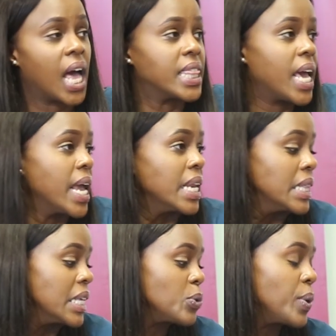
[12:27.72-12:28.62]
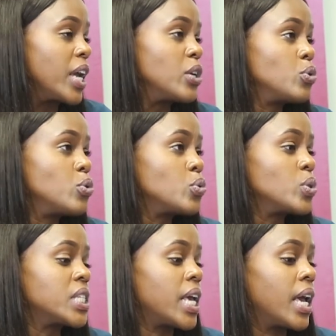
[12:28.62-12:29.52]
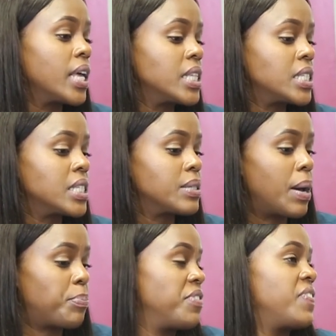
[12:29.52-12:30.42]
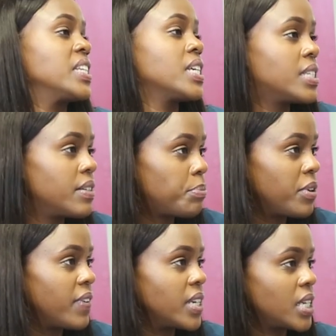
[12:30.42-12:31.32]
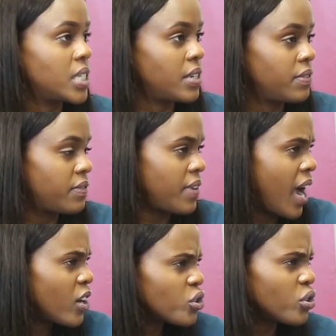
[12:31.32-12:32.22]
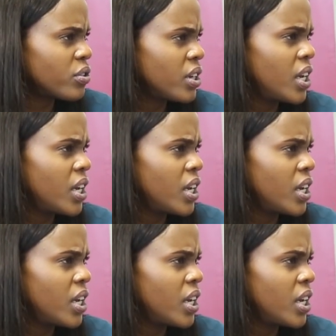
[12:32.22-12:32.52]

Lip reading: Are there any things we can do to say this is a preventative action?